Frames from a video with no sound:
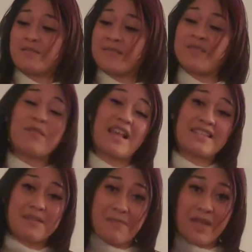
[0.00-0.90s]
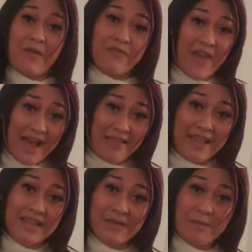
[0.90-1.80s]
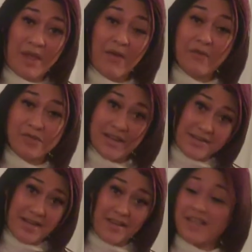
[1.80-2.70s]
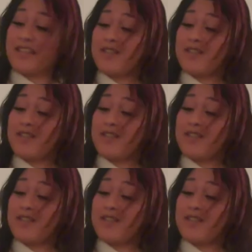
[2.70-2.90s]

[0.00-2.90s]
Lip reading: symbolize the male phallic, the male genitalia.